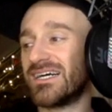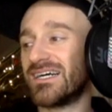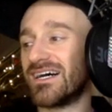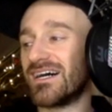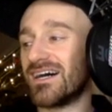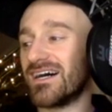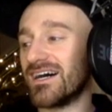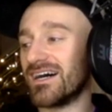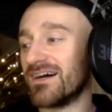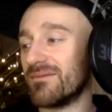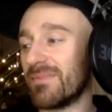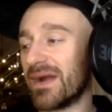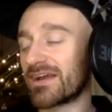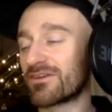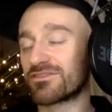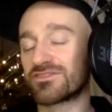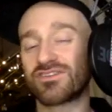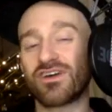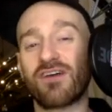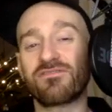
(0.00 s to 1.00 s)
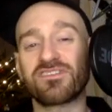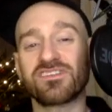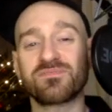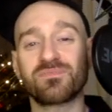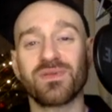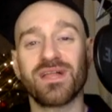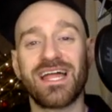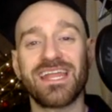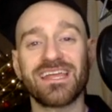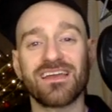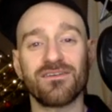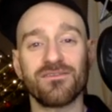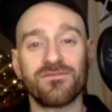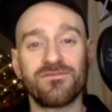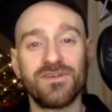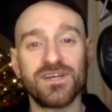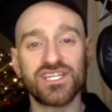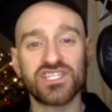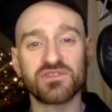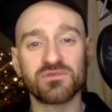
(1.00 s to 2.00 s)
Microsoft is planning a
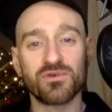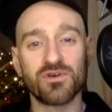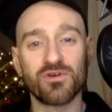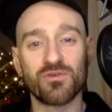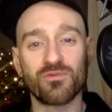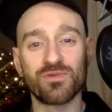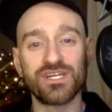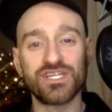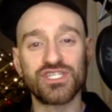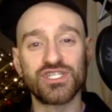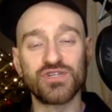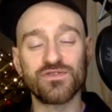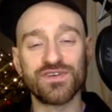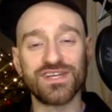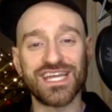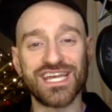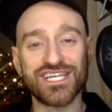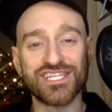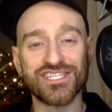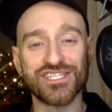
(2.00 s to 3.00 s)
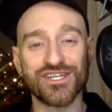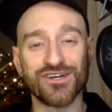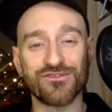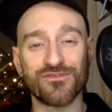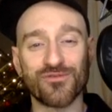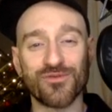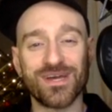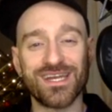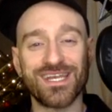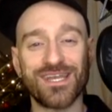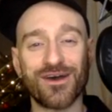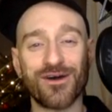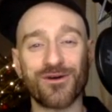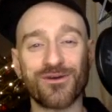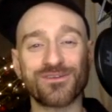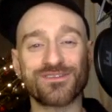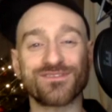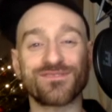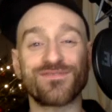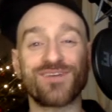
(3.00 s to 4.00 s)
visual rejuvenation of
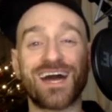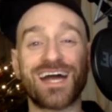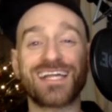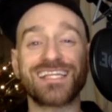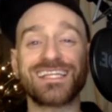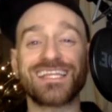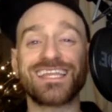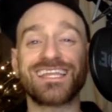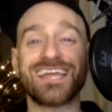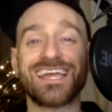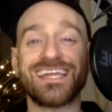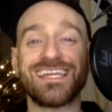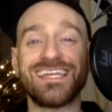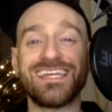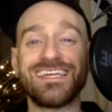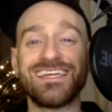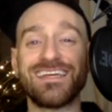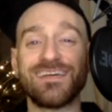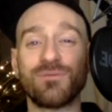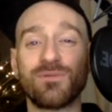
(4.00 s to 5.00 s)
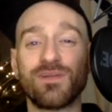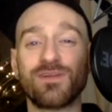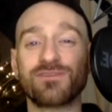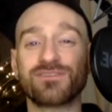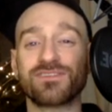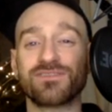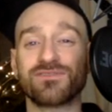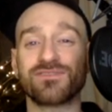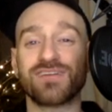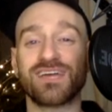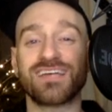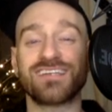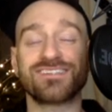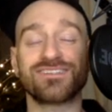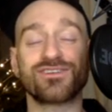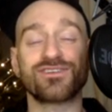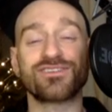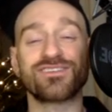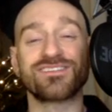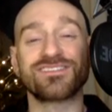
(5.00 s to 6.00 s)
Windows. Finally, they need it. Windows has
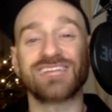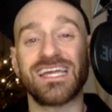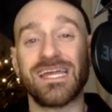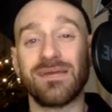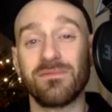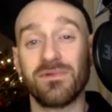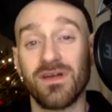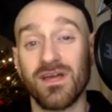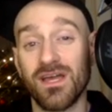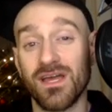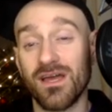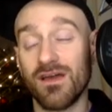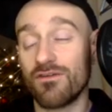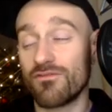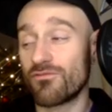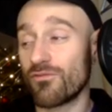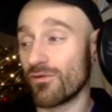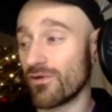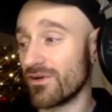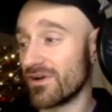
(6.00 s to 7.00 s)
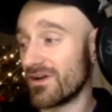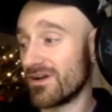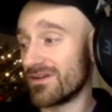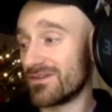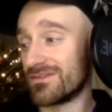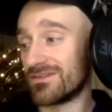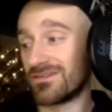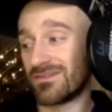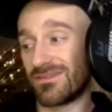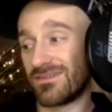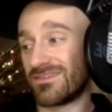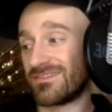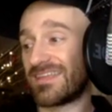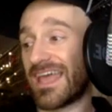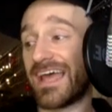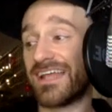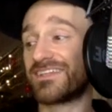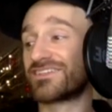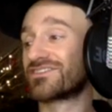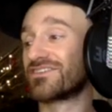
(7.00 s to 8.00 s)
looked the same for
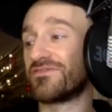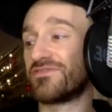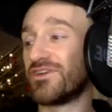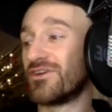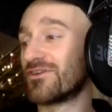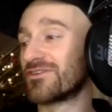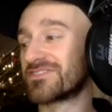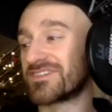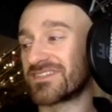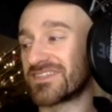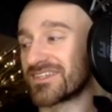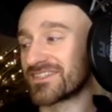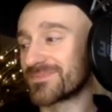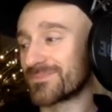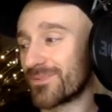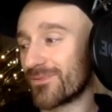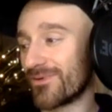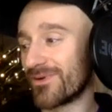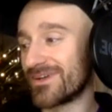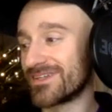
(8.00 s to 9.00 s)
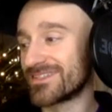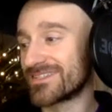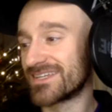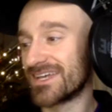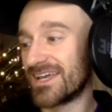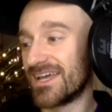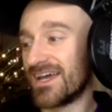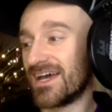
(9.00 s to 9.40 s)
tens of years at this point.